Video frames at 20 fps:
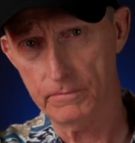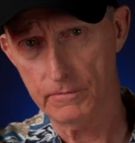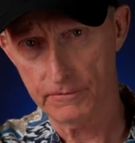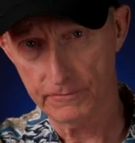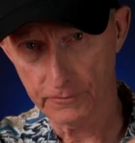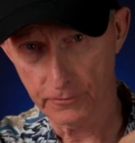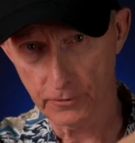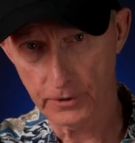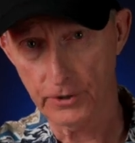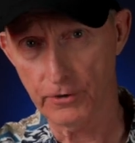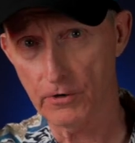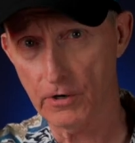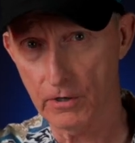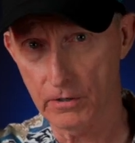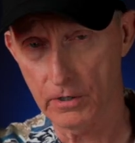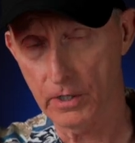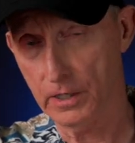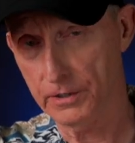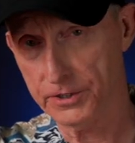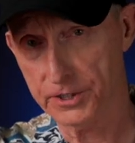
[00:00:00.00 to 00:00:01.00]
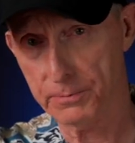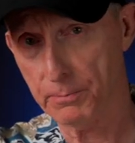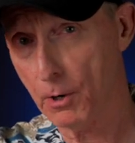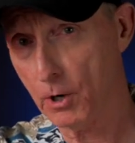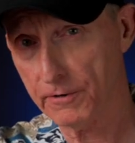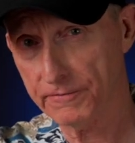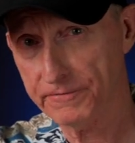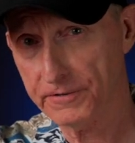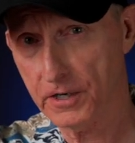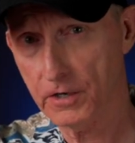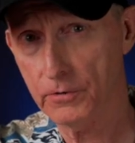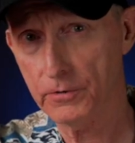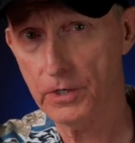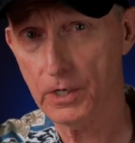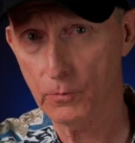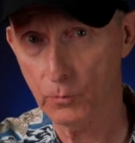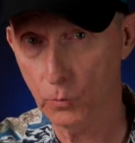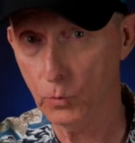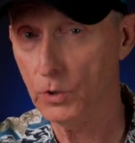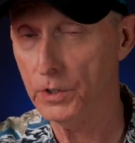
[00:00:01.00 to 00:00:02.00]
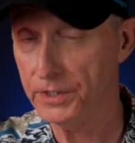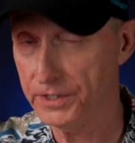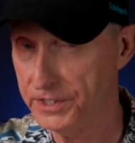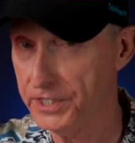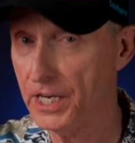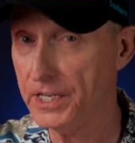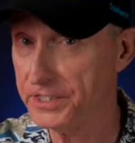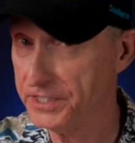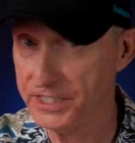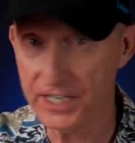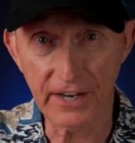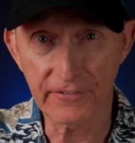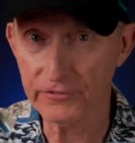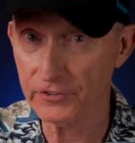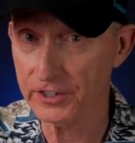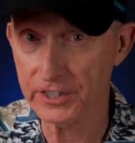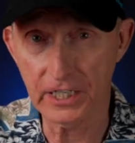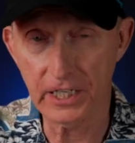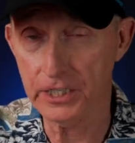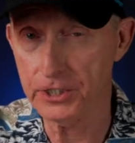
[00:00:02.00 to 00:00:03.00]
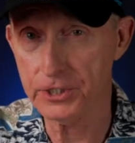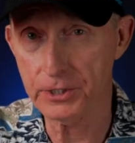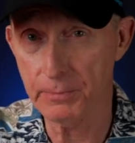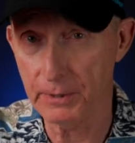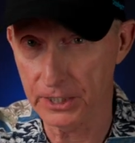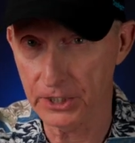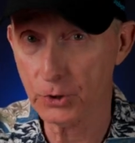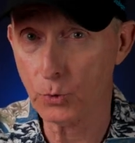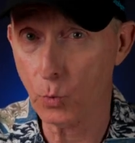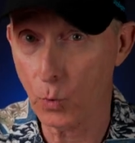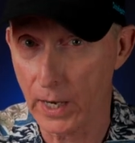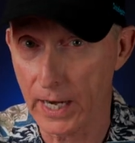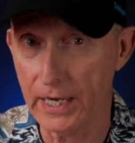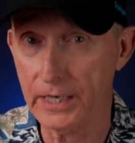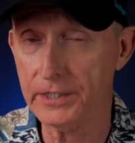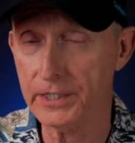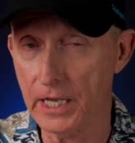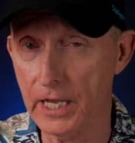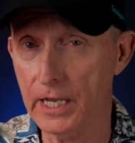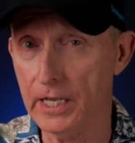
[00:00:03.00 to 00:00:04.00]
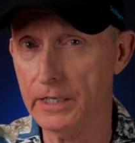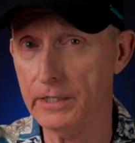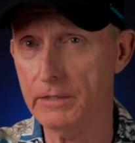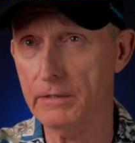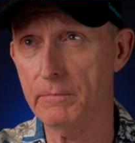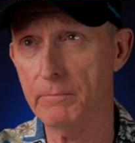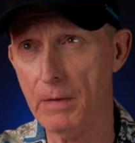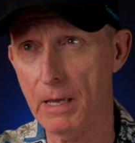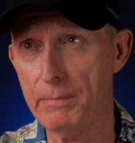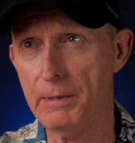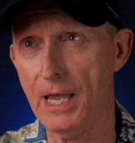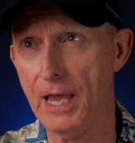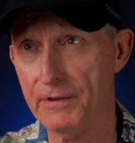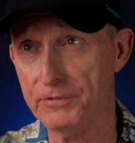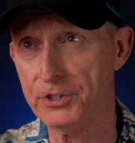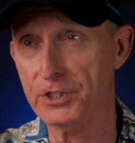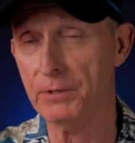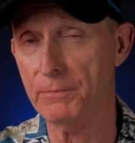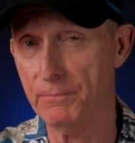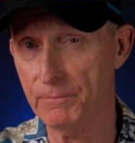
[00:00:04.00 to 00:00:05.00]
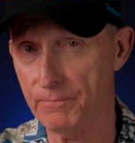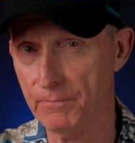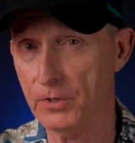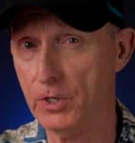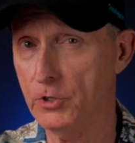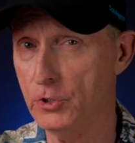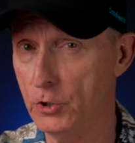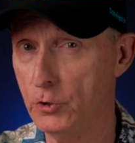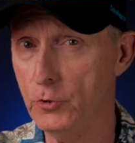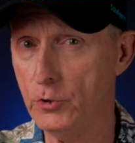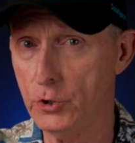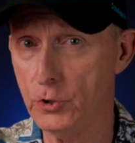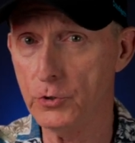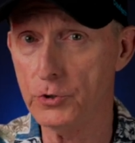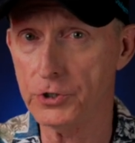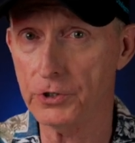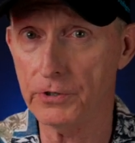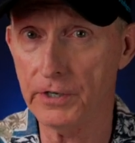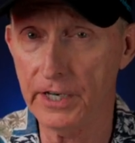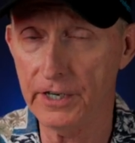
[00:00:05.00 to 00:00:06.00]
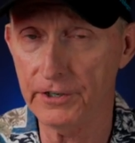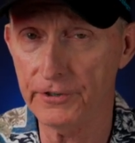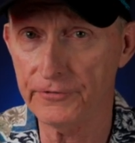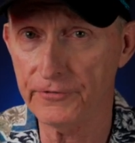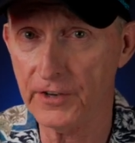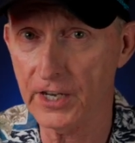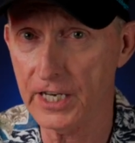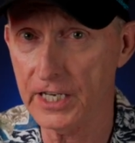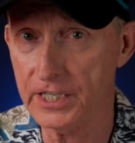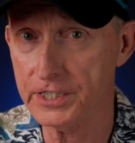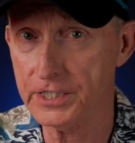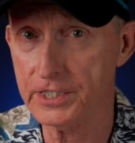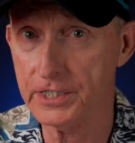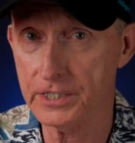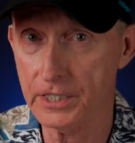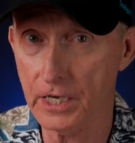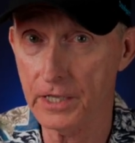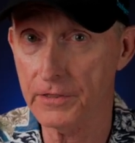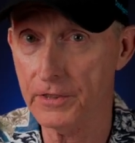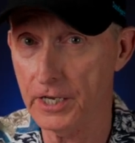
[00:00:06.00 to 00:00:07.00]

for your smartphone definitely needs to be tweaked and maybe have some new user interface done